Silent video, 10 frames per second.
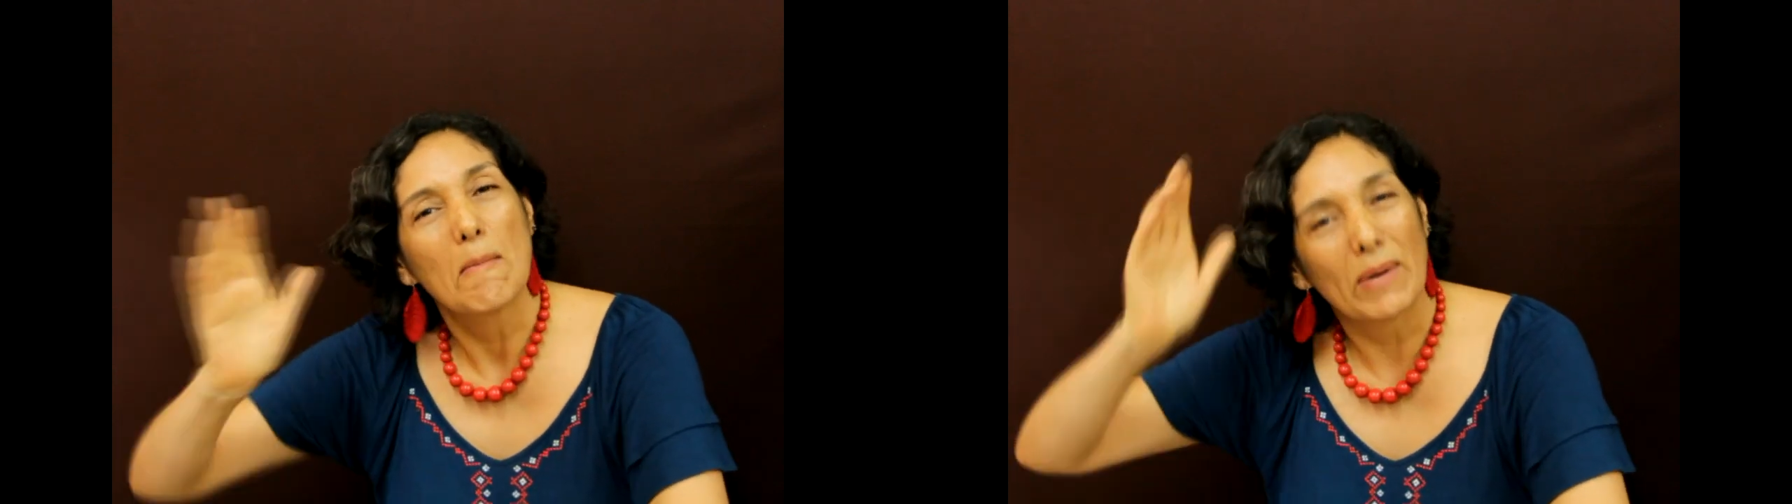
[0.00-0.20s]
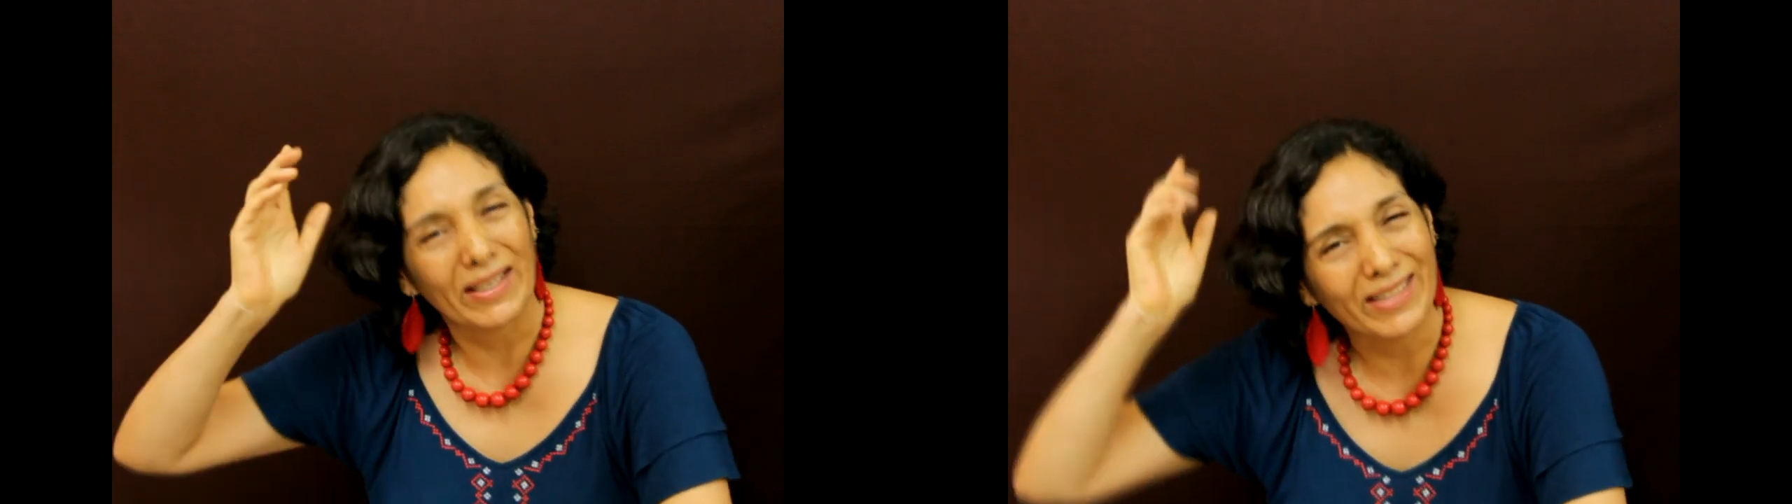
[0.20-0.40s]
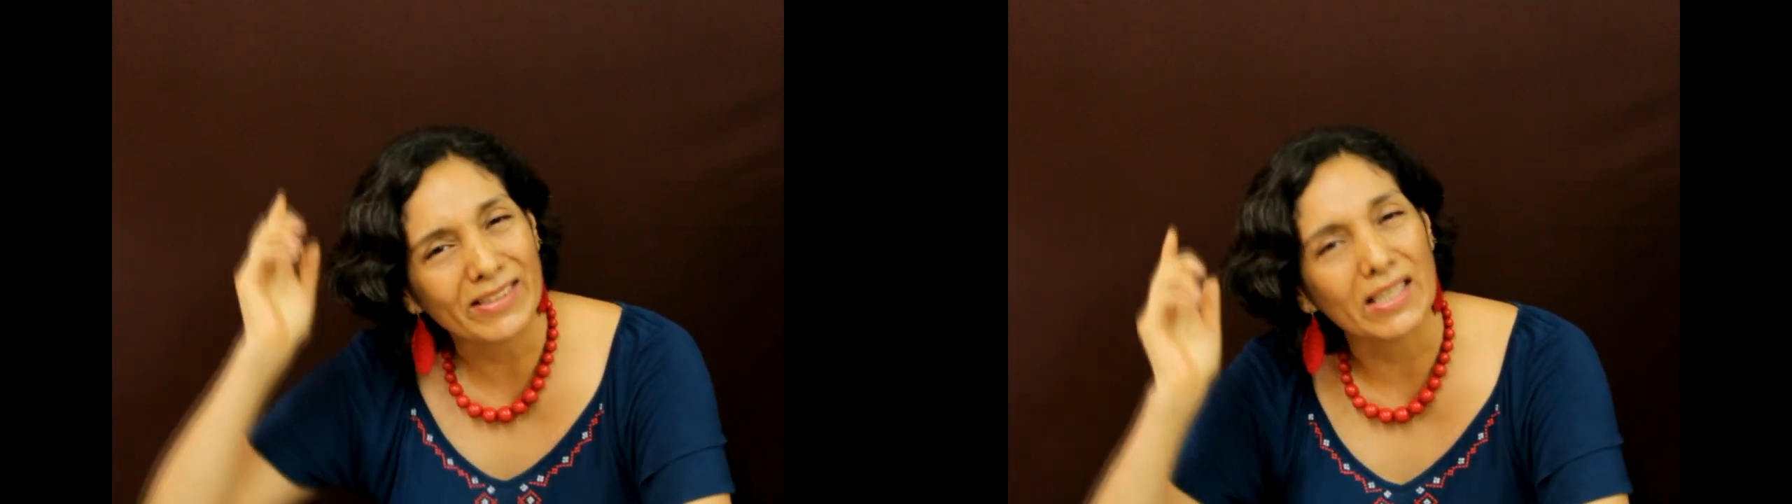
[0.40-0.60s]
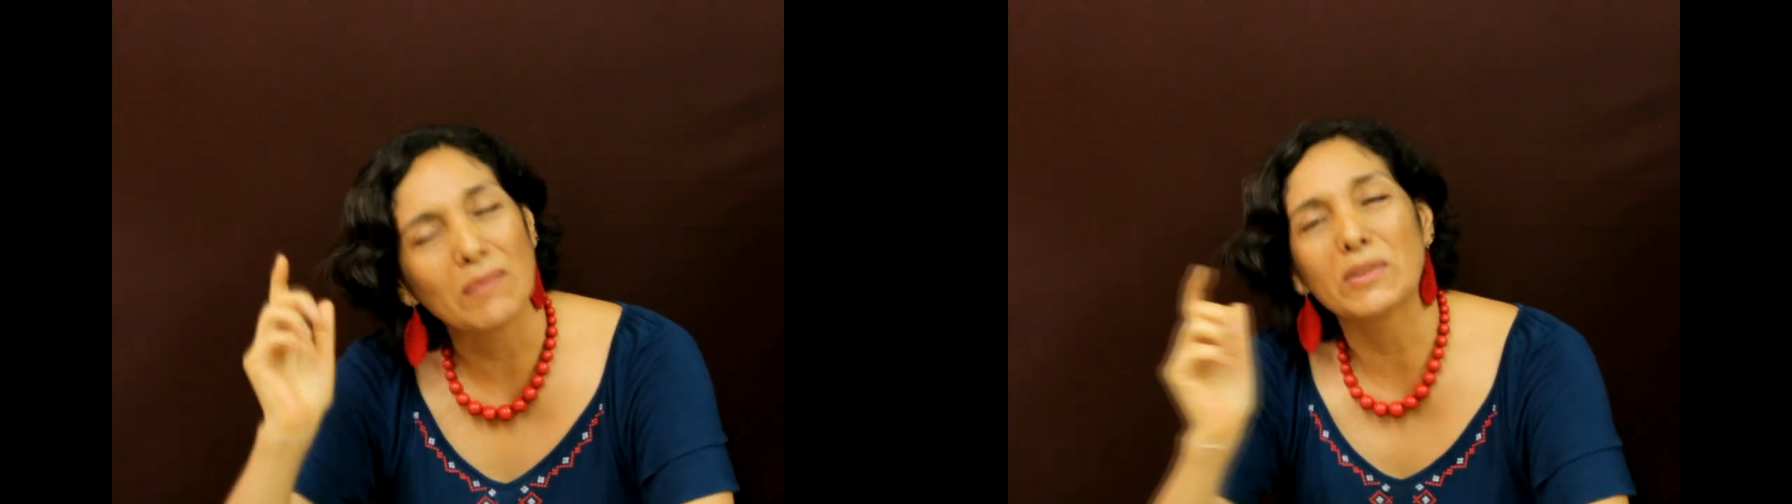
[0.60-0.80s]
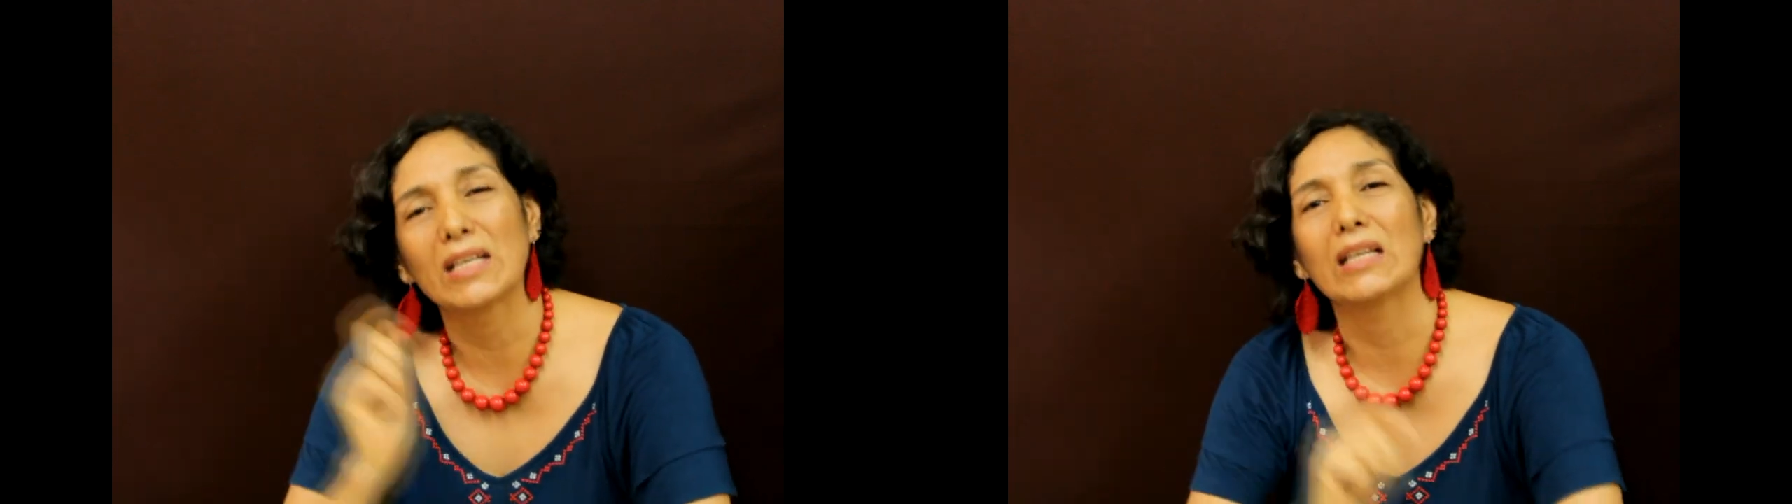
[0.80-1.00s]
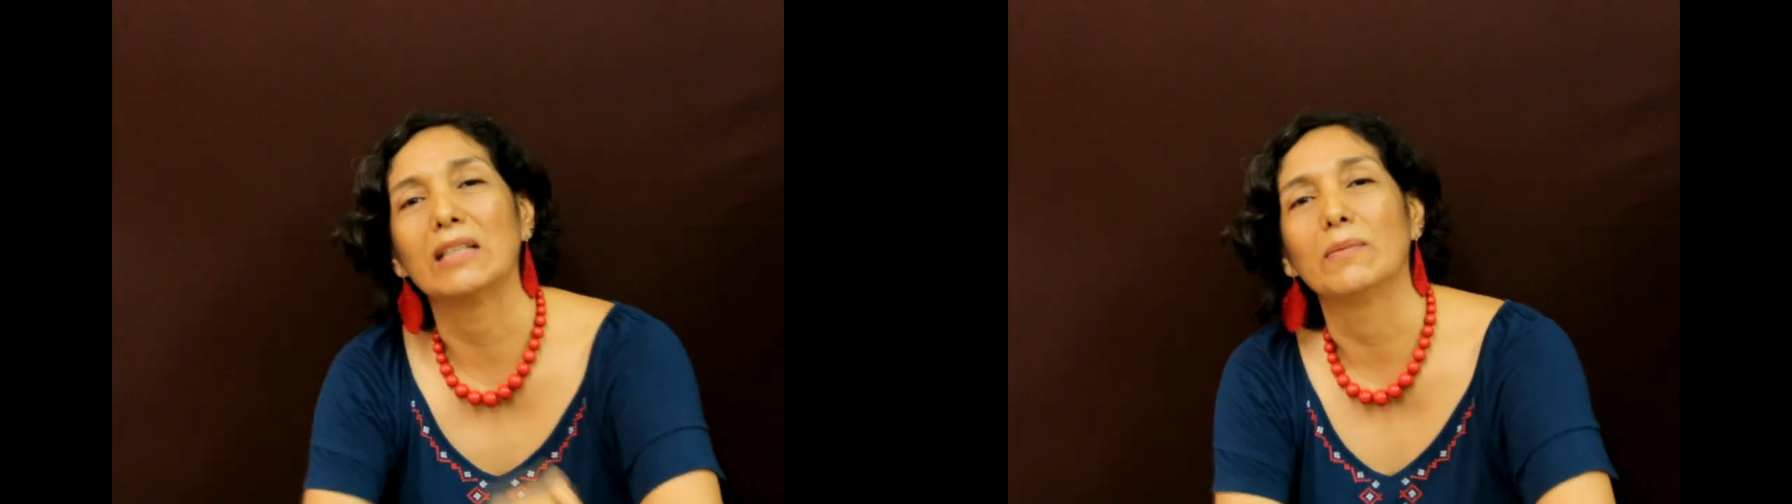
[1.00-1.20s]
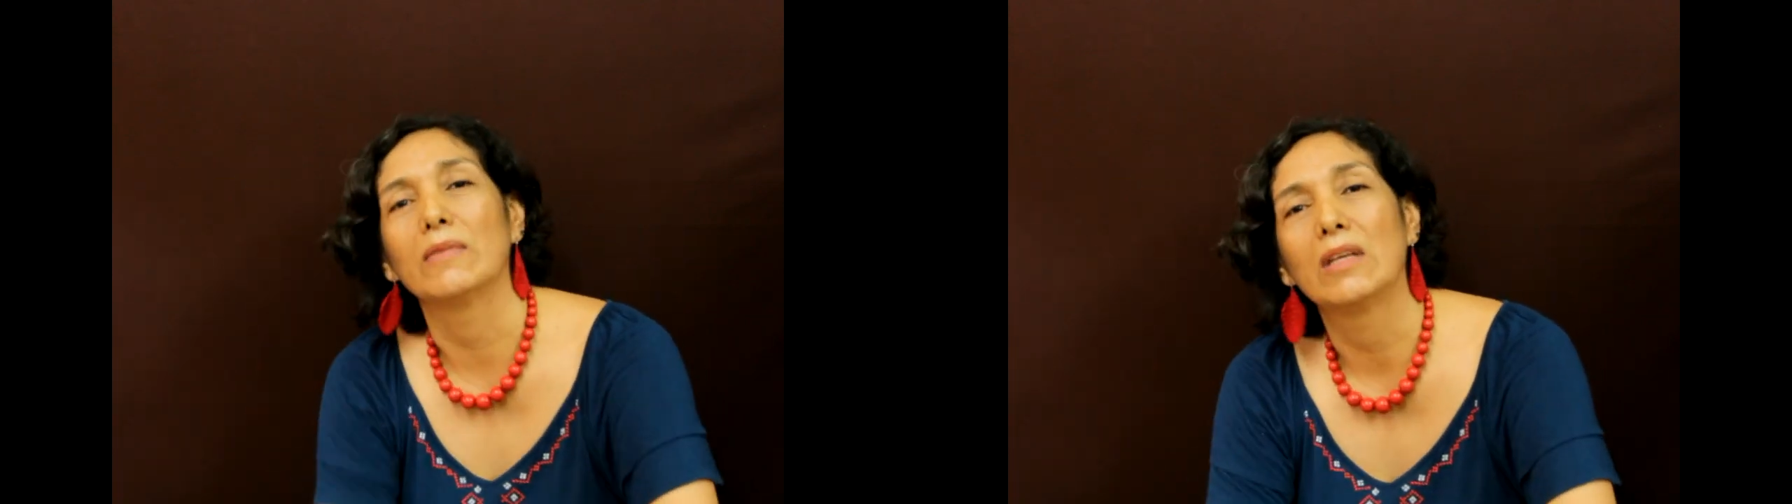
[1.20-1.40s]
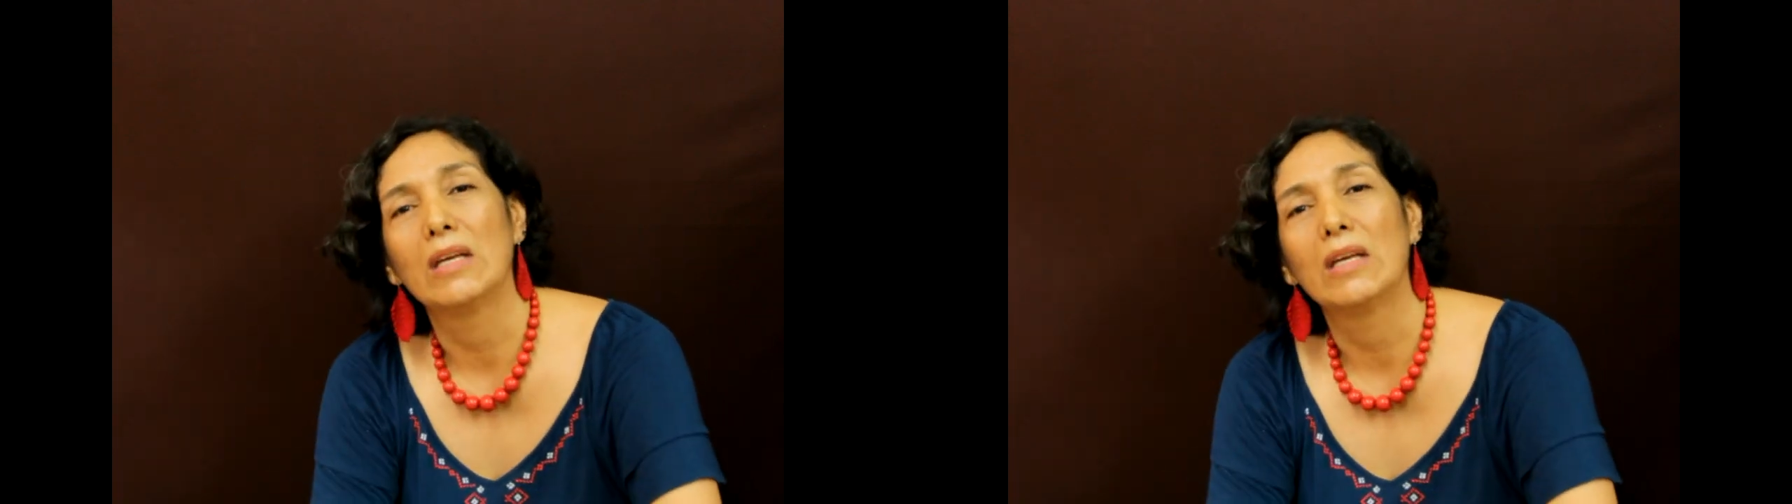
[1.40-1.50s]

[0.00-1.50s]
But at the same time,